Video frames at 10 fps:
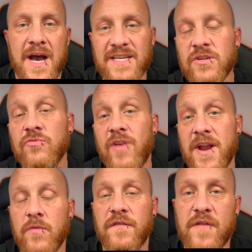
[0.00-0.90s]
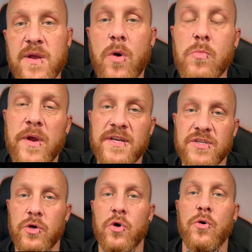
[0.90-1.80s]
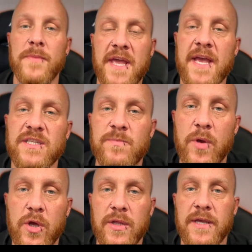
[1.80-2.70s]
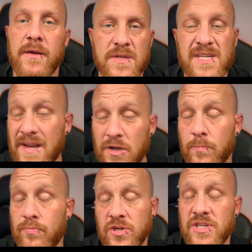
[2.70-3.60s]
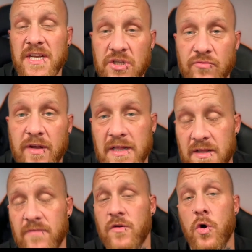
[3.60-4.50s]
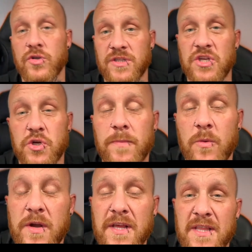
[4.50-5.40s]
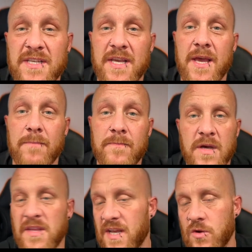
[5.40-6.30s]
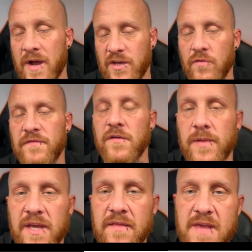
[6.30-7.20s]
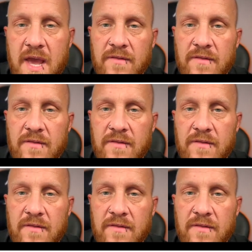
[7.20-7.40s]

Arsenal ran out 3-1 winners at home against Burnley. Standard procedure, really. Of course, they should be winning this game. And they did quite comfortably in the